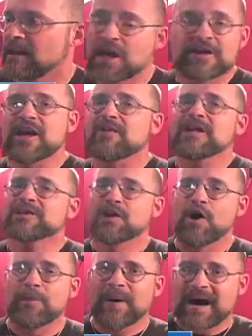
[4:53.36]
There is
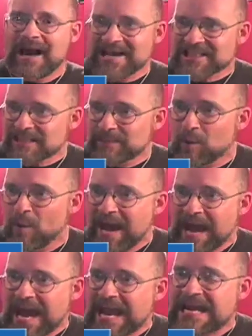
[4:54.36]
no possible
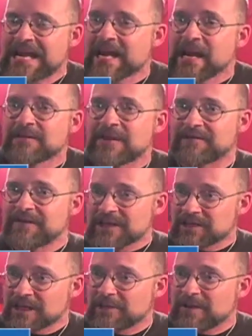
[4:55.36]
way that
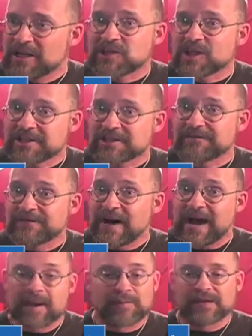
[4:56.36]
this can be
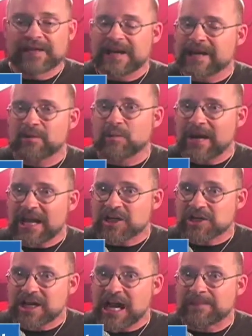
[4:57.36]
justifiable in any way,
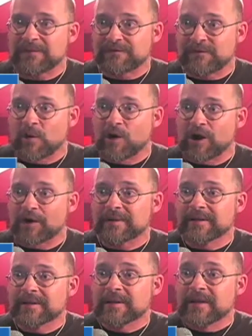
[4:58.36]
shape, or
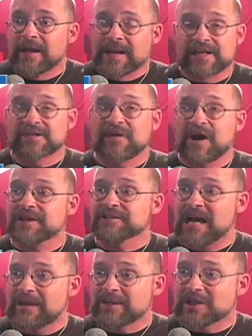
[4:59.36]
form. And as far as
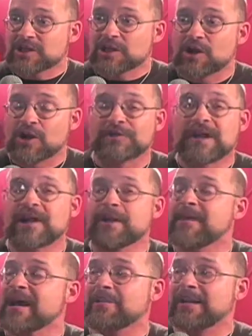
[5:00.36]
I'm concerned, there
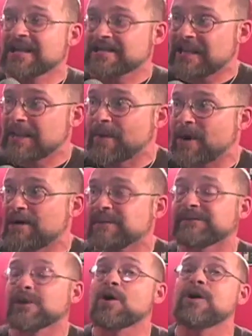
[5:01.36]
had better be a Tea Party
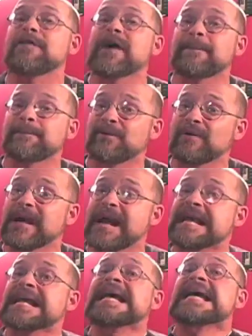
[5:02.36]
float in that
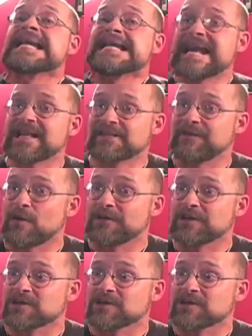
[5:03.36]
parade next 4th of